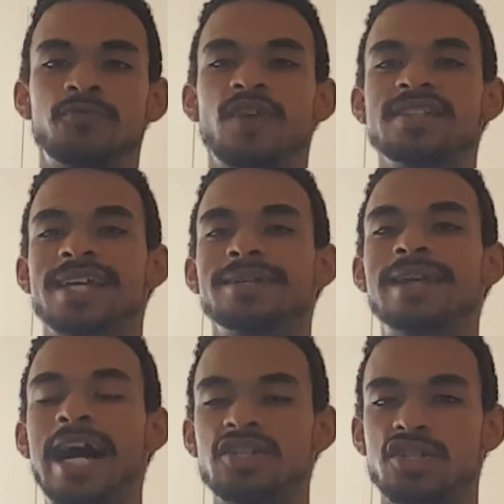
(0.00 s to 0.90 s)
friends like
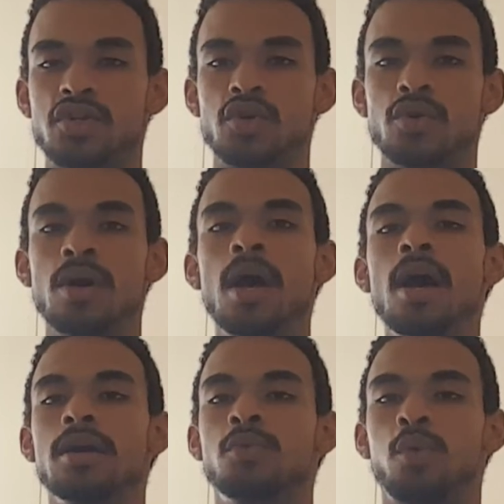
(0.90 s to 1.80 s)
Natsu,
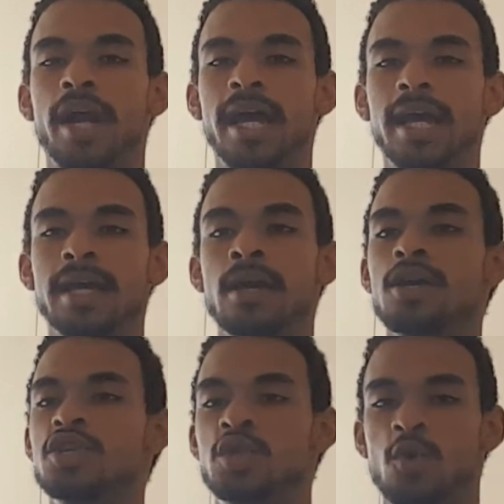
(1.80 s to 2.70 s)
Gray,
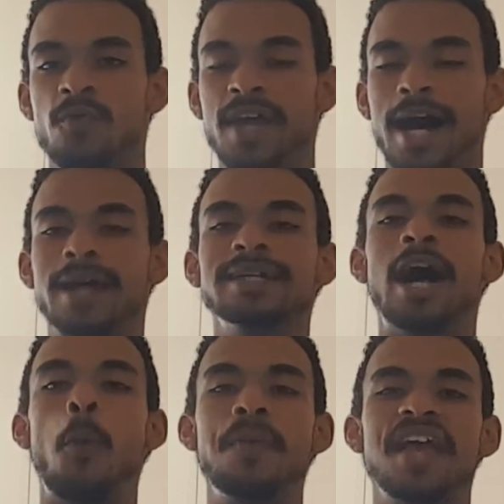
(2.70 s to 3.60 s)
Juvia, the
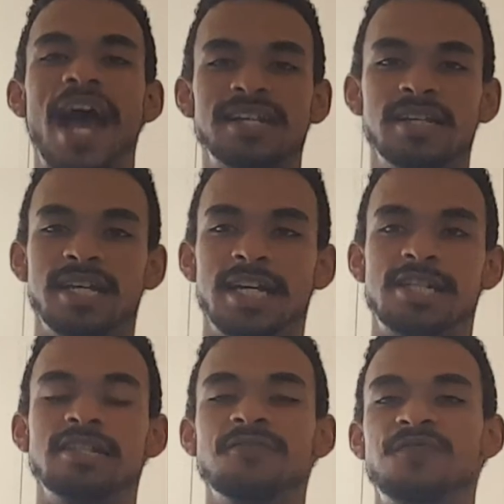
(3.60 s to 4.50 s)
helping hand they need
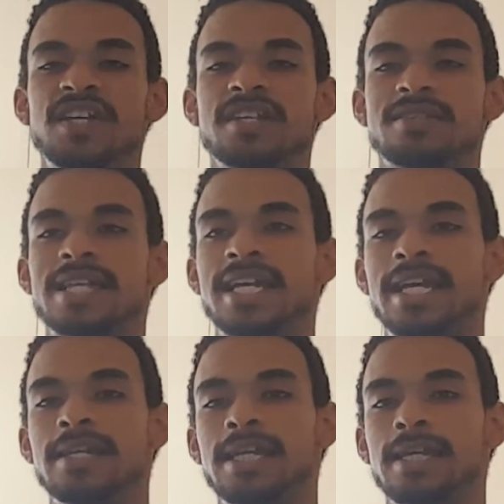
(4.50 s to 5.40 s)
to defeat this
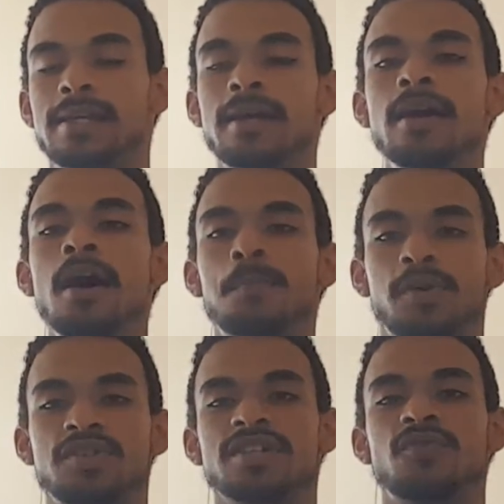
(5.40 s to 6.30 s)
Lady Lean.
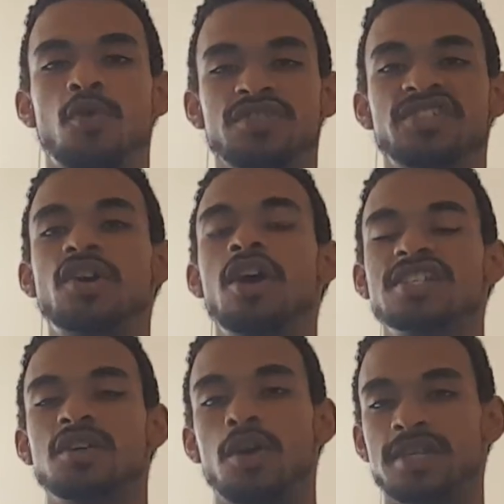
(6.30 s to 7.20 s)
Person, of course, is
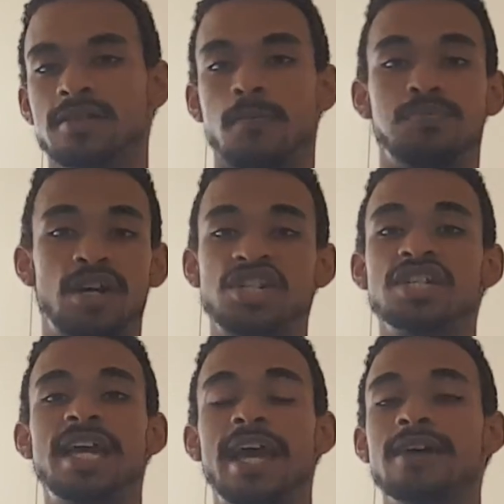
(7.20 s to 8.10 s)
causing all this
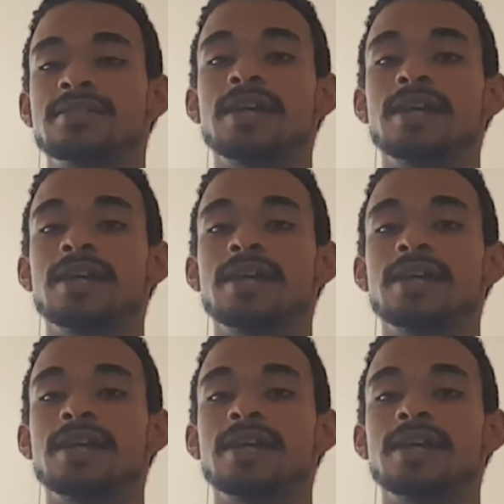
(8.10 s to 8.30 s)
compression chaos